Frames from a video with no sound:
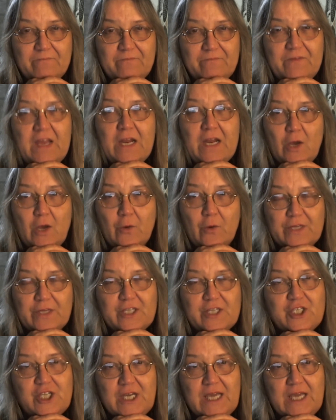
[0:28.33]
video
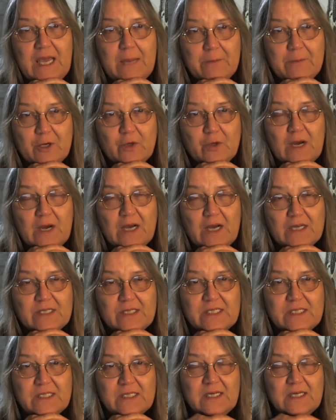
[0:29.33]
that she came
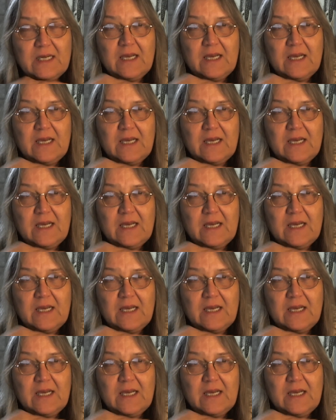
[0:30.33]
across.